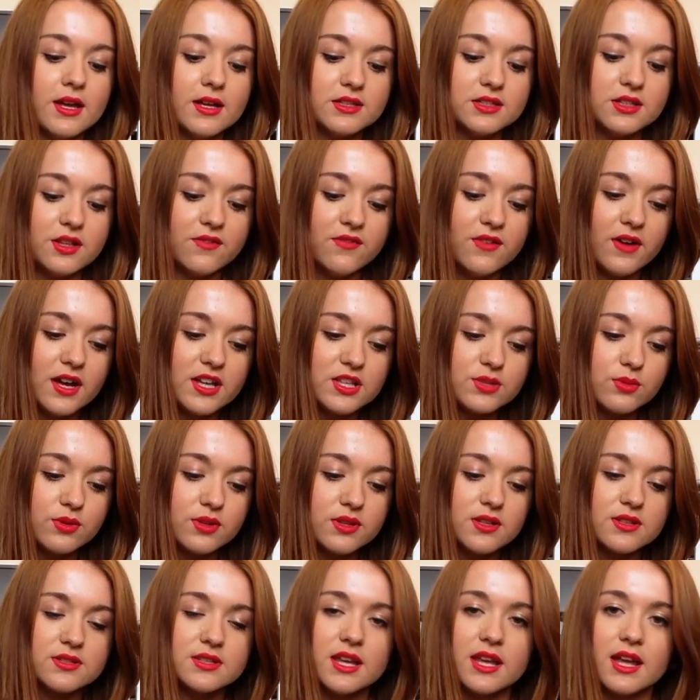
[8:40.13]
So the first one
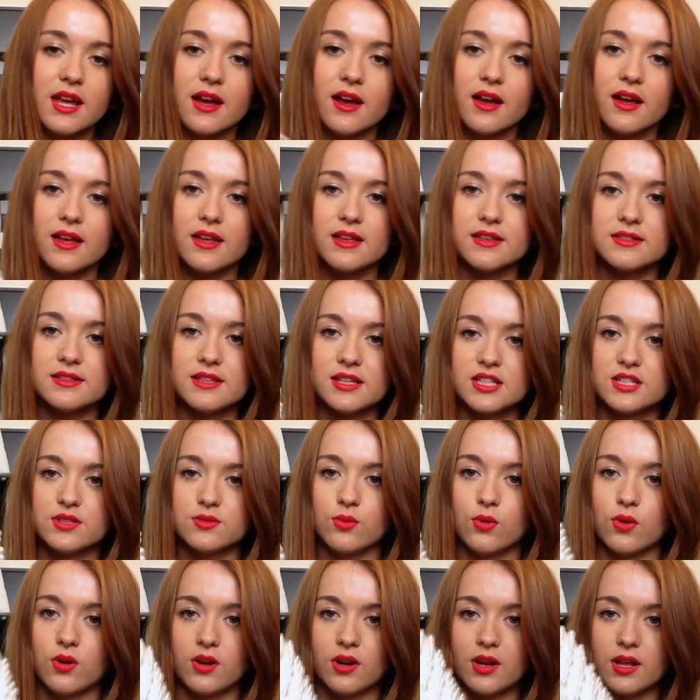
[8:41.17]
that's here is this
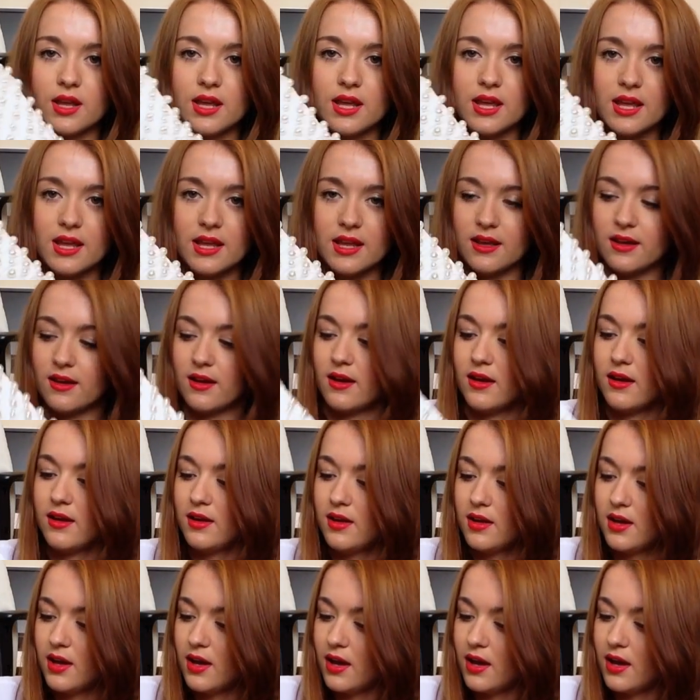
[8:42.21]
one here.